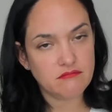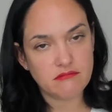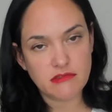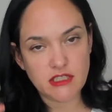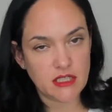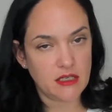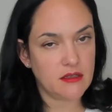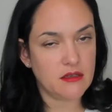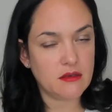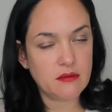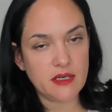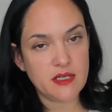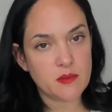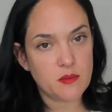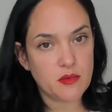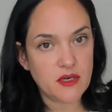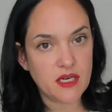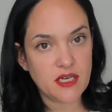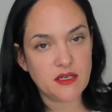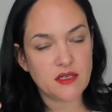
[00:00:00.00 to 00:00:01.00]
cellular
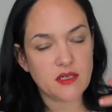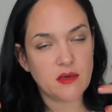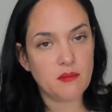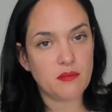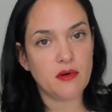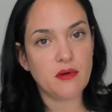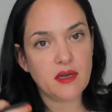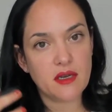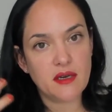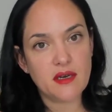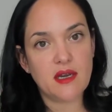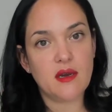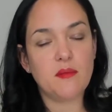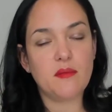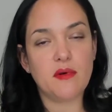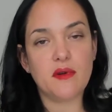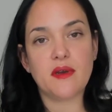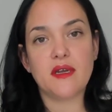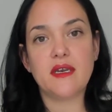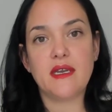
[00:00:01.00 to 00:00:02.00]
respiration, broken
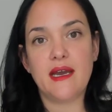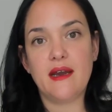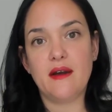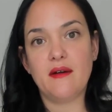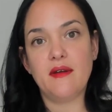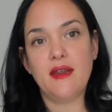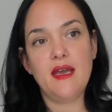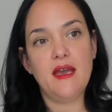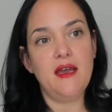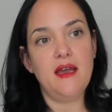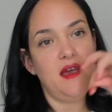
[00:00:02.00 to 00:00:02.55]
down.